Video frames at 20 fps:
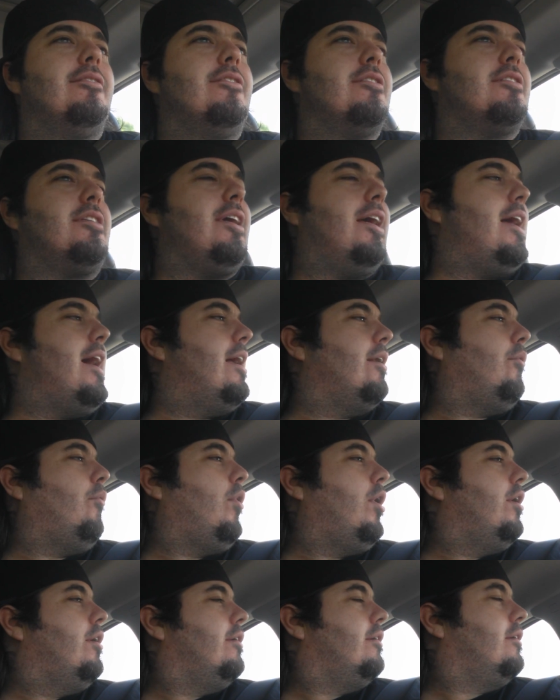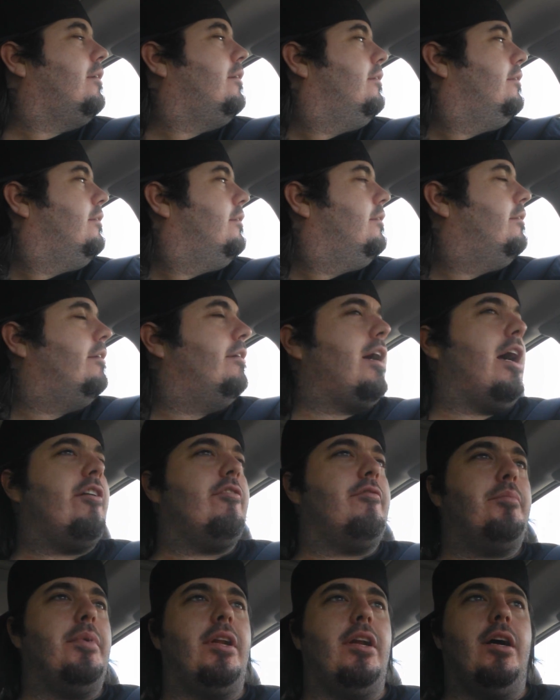Just got out of work.
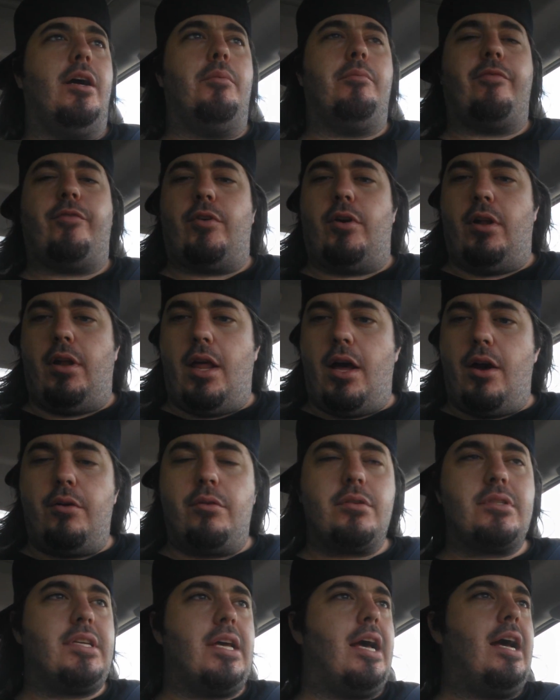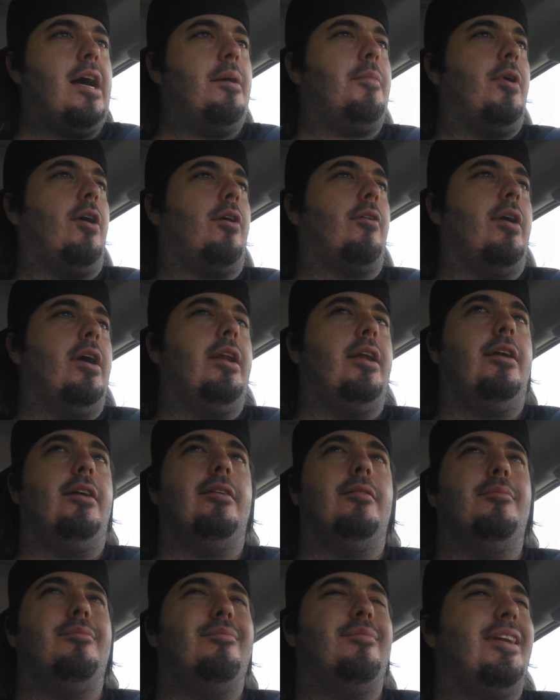I've been up for a long time already
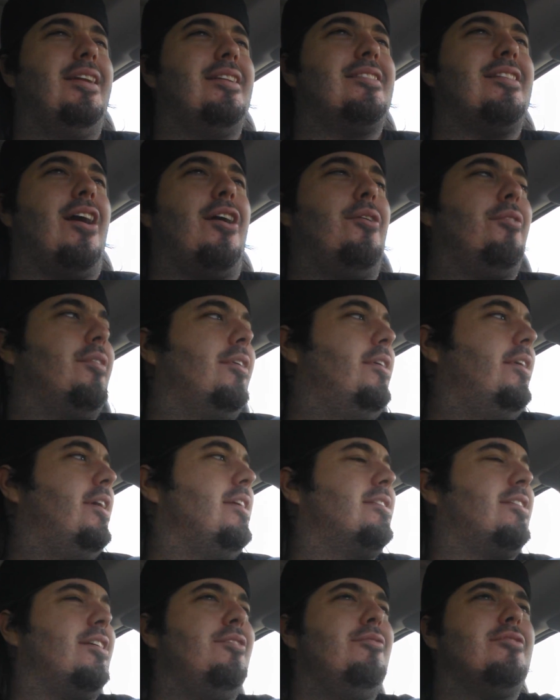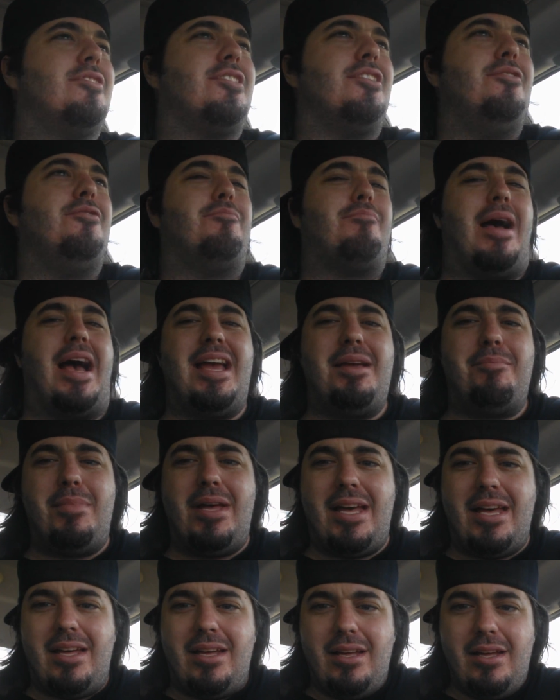but it's all goody two shoot
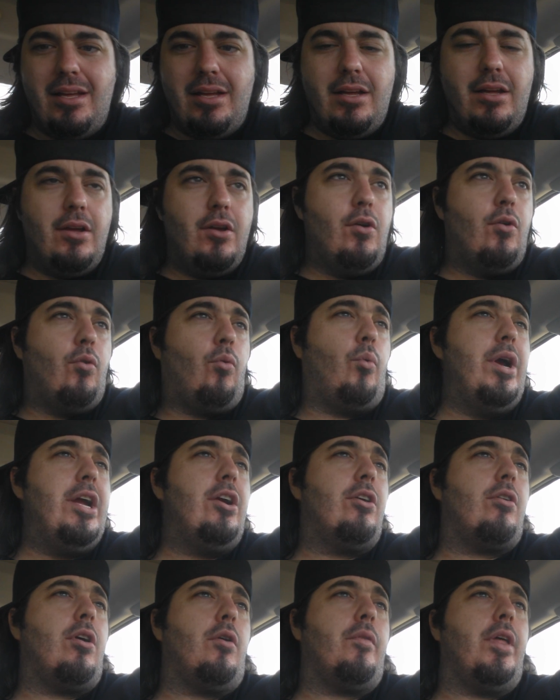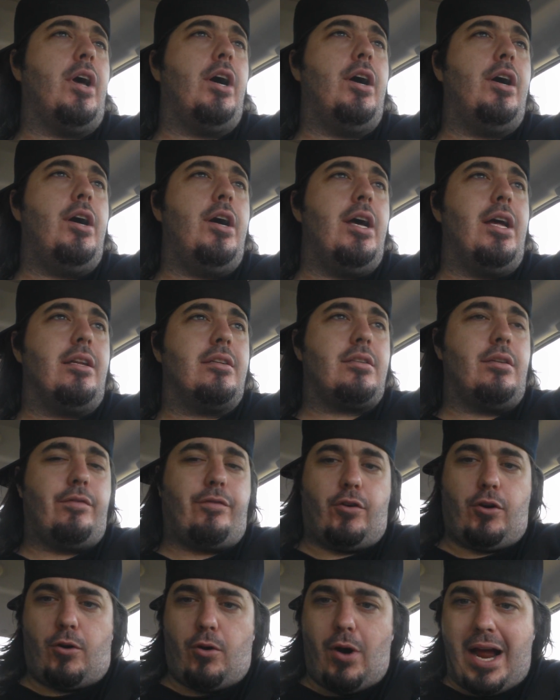baby. We are on the hunt
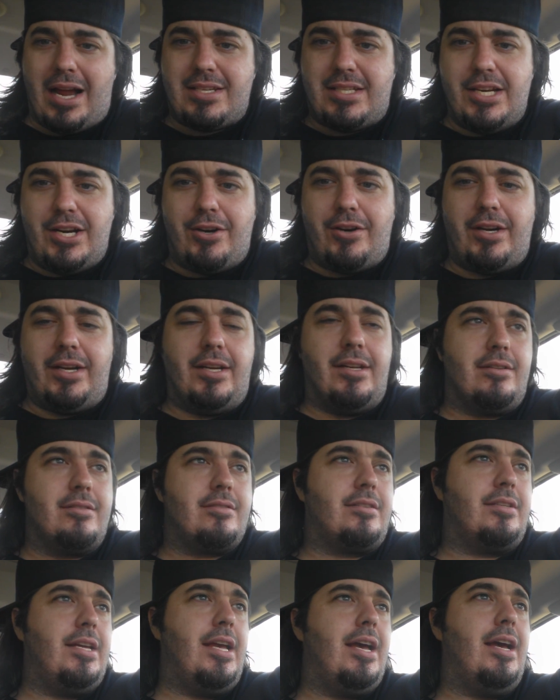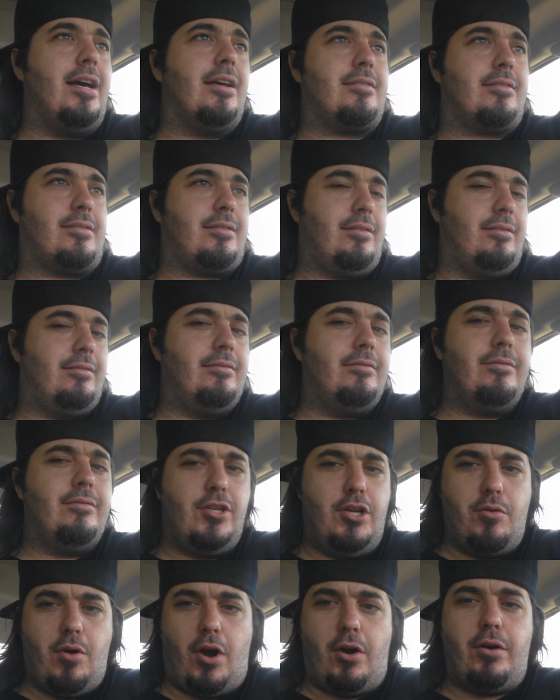for criterions. Yes,
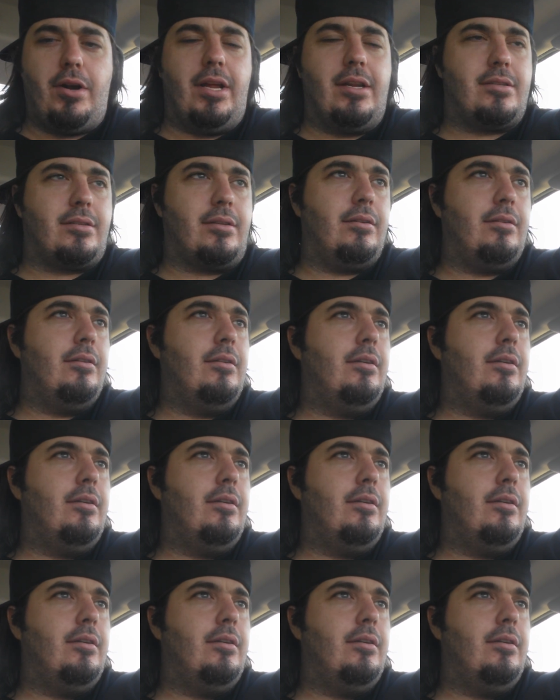you heard it.